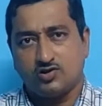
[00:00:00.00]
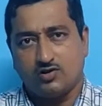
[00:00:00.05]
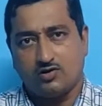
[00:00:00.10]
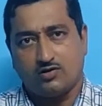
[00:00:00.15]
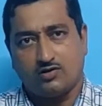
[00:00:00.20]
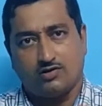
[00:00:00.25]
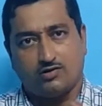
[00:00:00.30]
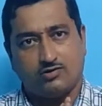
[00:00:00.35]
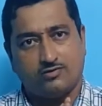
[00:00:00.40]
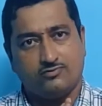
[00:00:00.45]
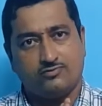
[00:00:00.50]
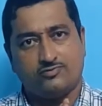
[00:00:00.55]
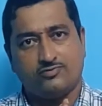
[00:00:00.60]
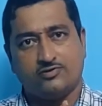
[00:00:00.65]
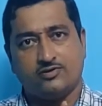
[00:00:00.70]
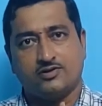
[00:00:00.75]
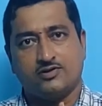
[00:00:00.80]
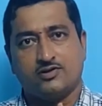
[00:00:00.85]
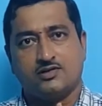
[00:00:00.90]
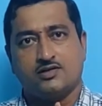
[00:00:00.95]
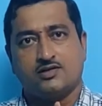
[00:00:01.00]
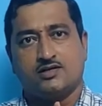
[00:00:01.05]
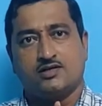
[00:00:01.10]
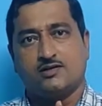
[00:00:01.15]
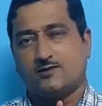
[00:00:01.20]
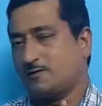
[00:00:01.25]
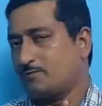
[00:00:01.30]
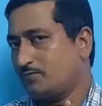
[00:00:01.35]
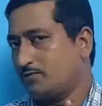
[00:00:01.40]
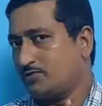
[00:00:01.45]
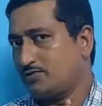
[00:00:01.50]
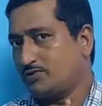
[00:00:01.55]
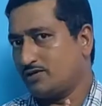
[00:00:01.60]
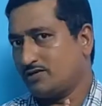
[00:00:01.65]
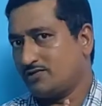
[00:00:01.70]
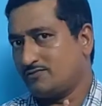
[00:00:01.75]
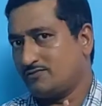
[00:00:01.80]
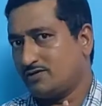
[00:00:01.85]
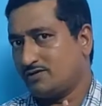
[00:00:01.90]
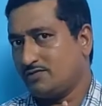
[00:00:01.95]
of reporting
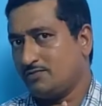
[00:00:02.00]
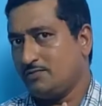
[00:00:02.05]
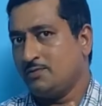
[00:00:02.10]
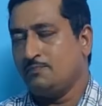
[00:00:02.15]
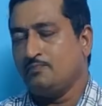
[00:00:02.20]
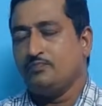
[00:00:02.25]
verb,